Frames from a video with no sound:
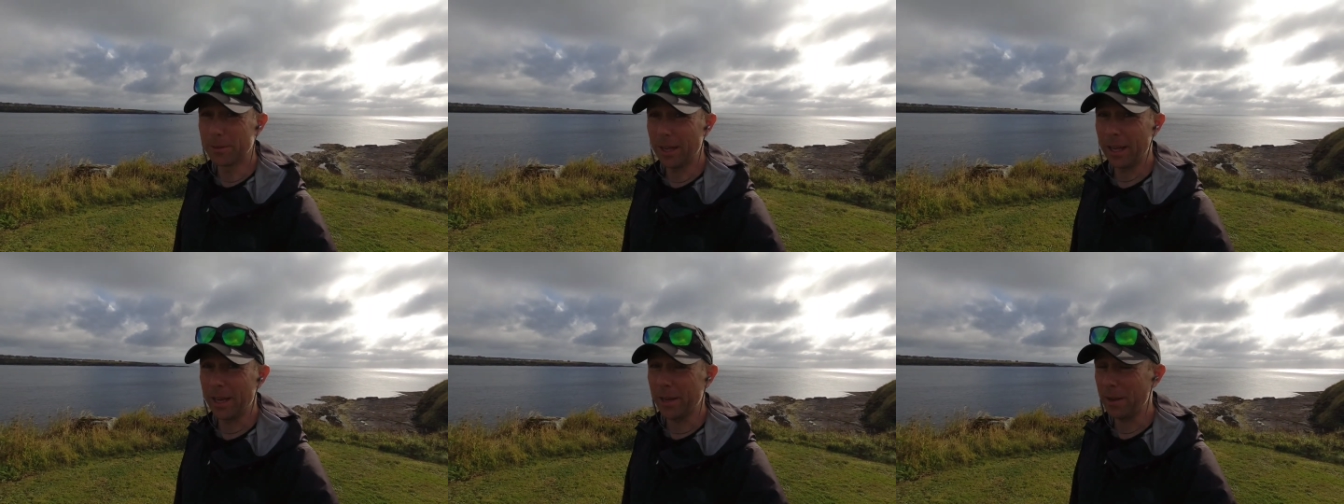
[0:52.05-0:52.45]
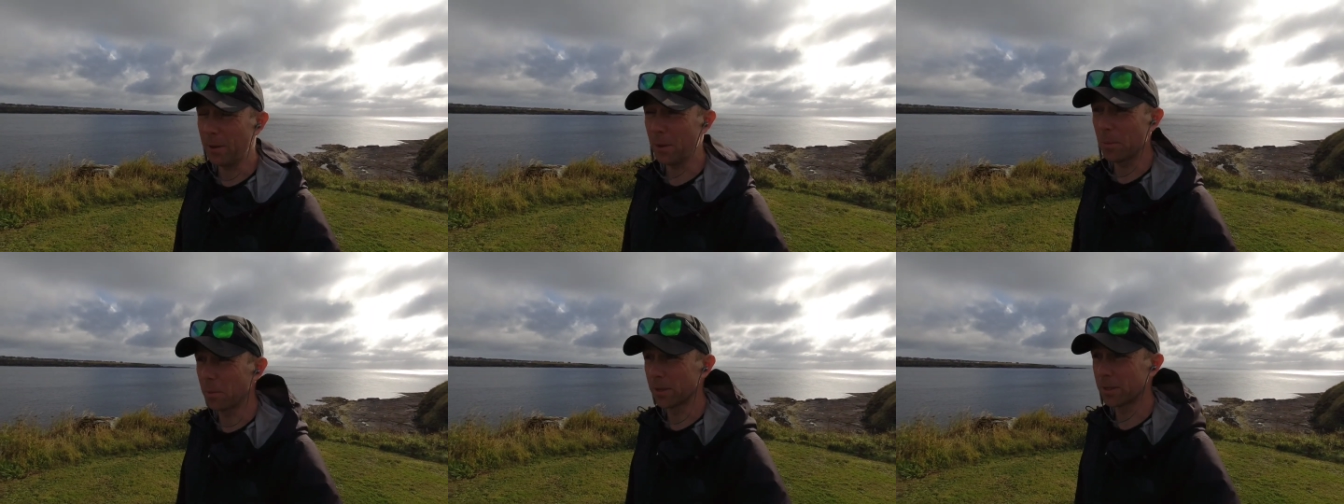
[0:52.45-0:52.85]
It,
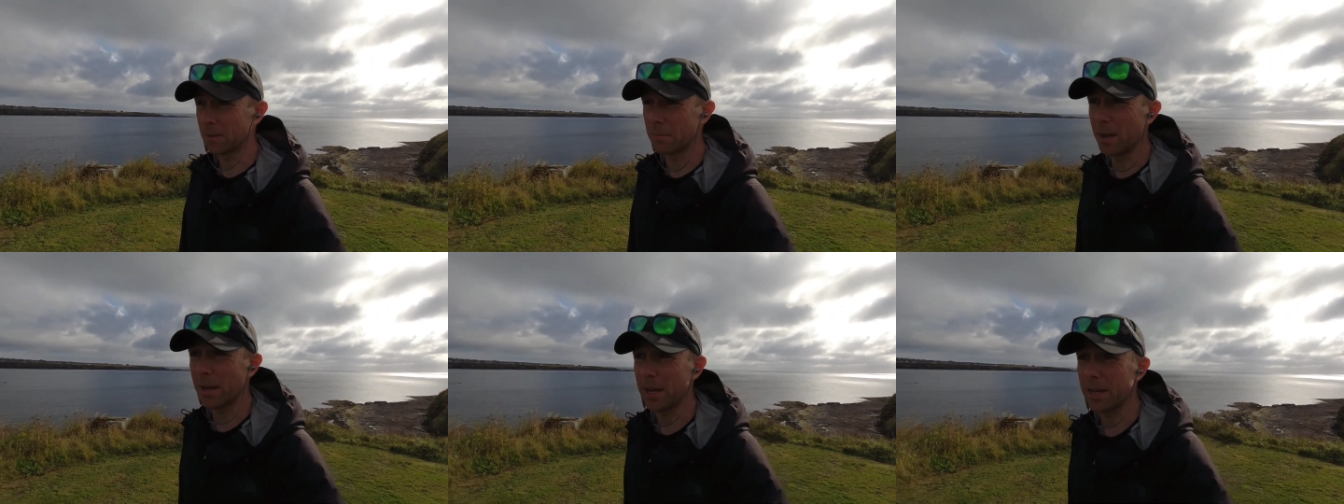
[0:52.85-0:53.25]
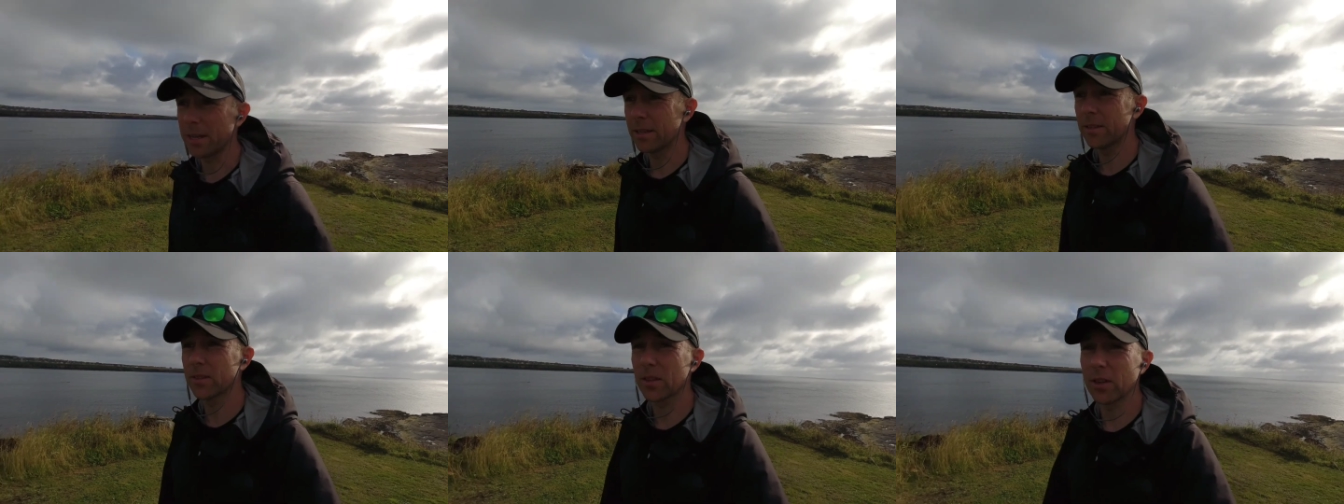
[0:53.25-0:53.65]
it, wasn't many.
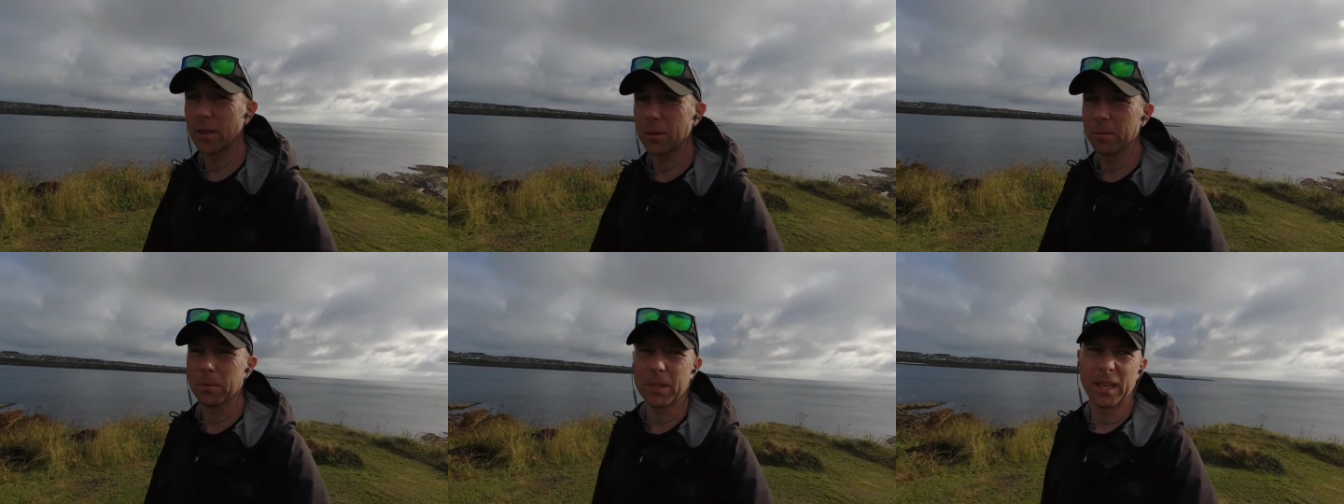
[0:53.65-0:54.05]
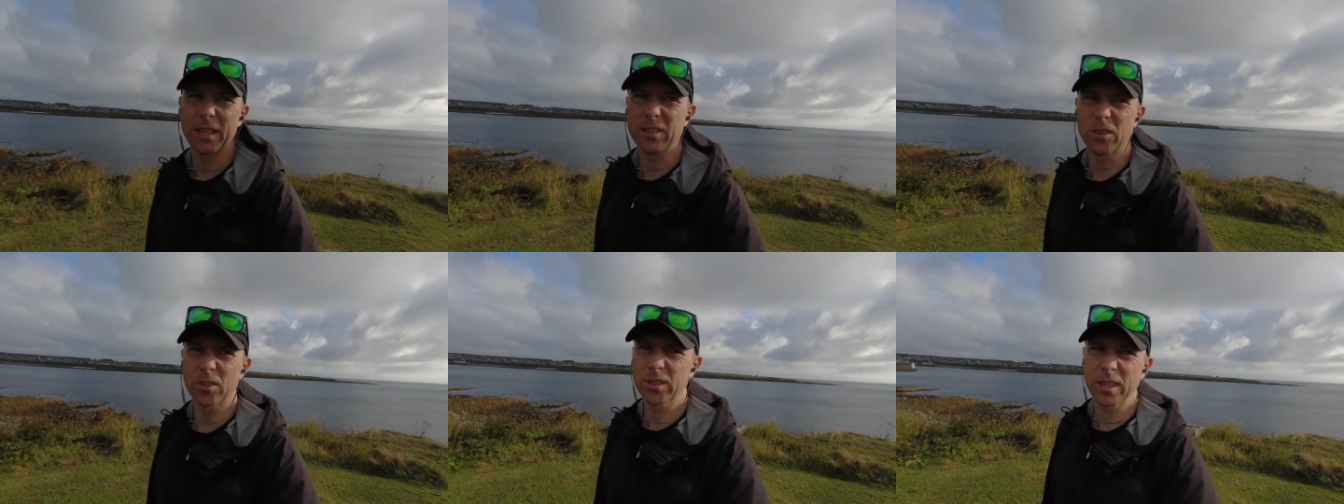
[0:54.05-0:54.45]
So with their
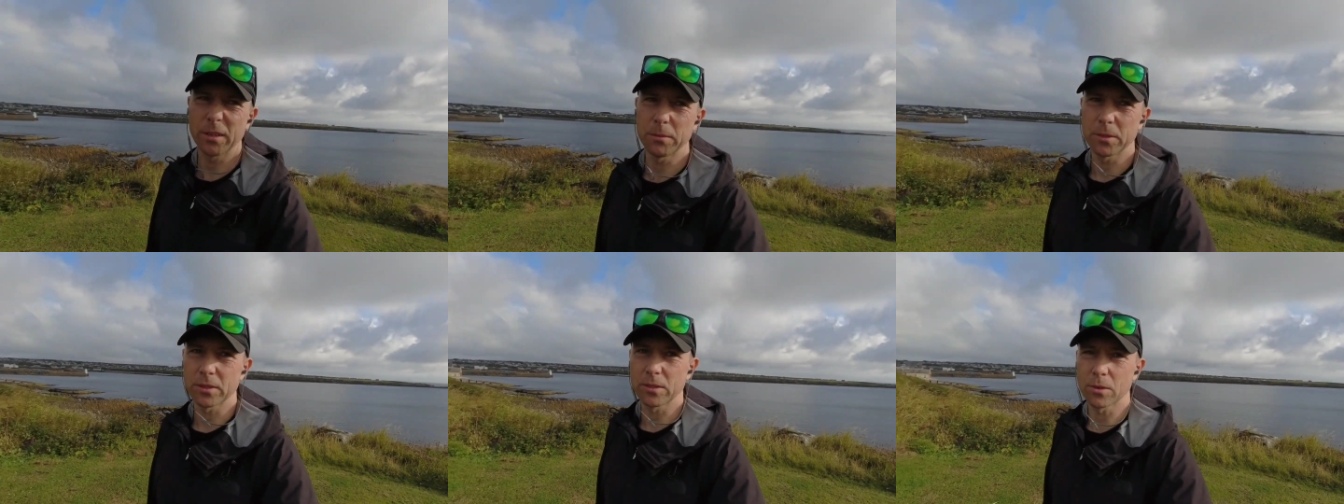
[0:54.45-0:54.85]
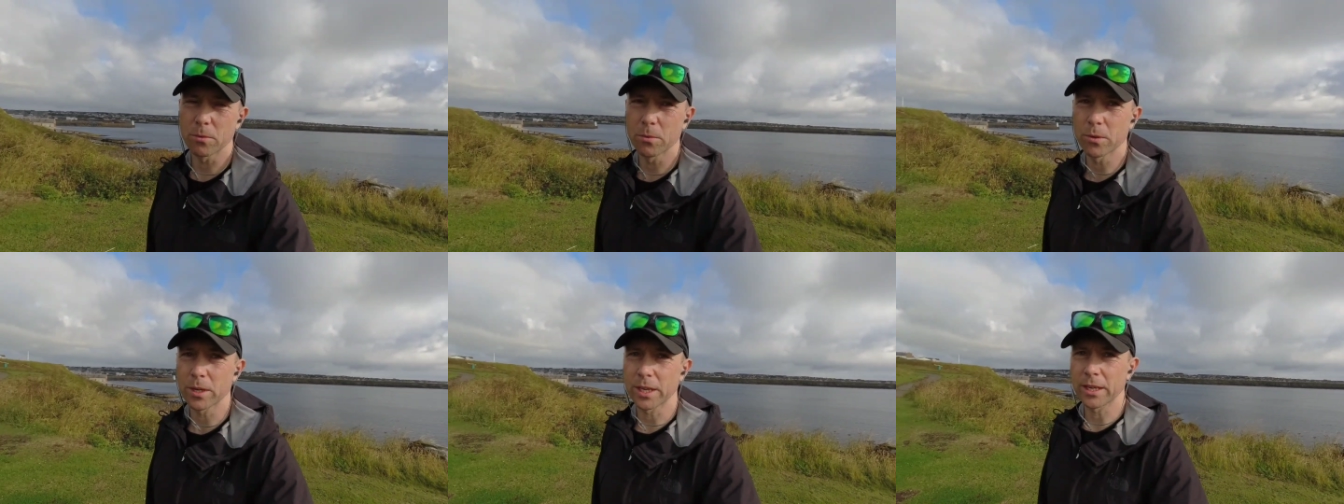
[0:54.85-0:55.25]
dogs, they were just dog
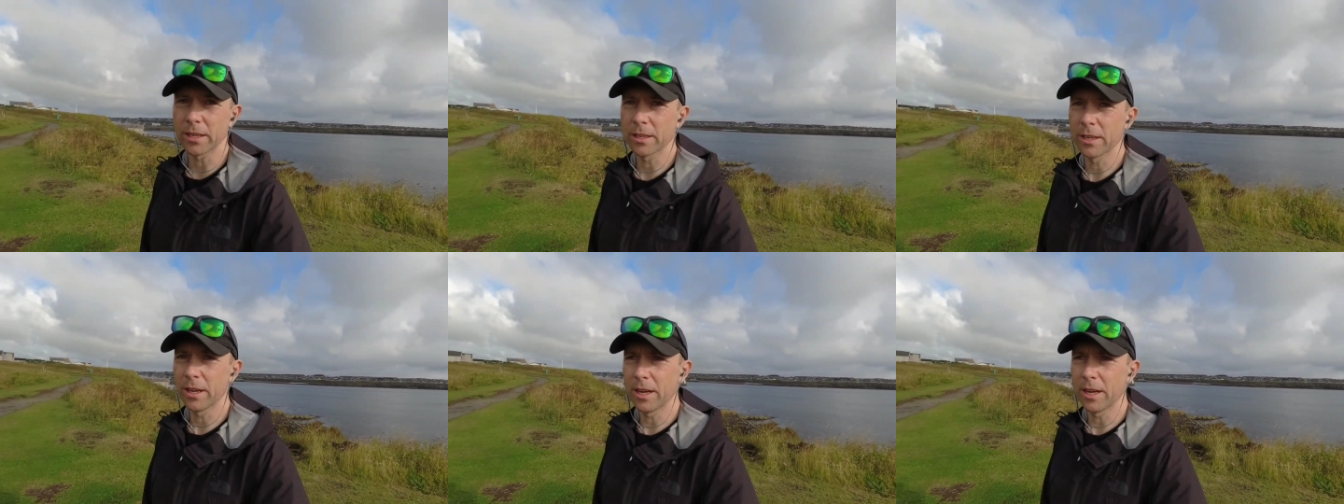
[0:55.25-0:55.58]
walking.